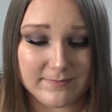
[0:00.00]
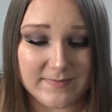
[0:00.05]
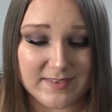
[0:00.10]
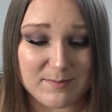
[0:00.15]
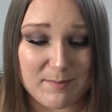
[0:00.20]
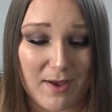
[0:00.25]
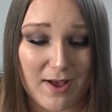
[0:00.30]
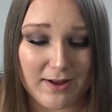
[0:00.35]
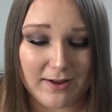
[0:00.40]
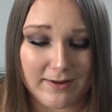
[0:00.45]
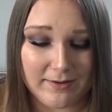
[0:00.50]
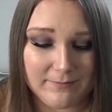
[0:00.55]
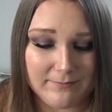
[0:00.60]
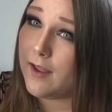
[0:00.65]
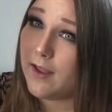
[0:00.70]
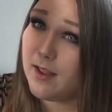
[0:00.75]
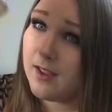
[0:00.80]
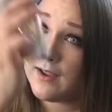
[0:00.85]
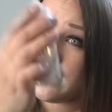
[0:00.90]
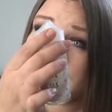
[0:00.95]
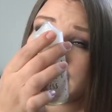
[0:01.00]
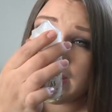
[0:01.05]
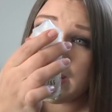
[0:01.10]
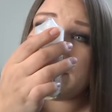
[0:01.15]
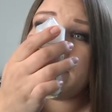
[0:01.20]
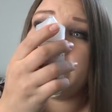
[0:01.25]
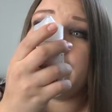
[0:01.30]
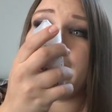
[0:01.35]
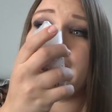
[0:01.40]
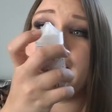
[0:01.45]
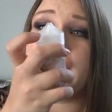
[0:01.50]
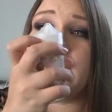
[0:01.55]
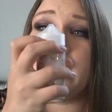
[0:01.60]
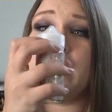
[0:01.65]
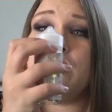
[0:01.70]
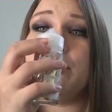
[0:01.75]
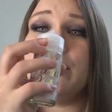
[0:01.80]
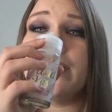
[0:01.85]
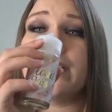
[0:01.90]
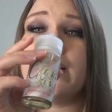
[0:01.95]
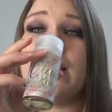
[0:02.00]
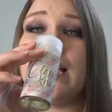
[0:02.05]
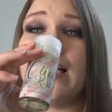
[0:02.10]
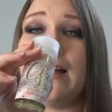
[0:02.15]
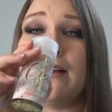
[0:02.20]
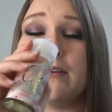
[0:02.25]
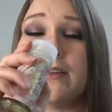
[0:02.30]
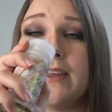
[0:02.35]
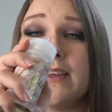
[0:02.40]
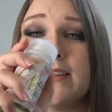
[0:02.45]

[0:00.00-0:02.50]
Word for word: Smock. And I'm filling it up with Cloud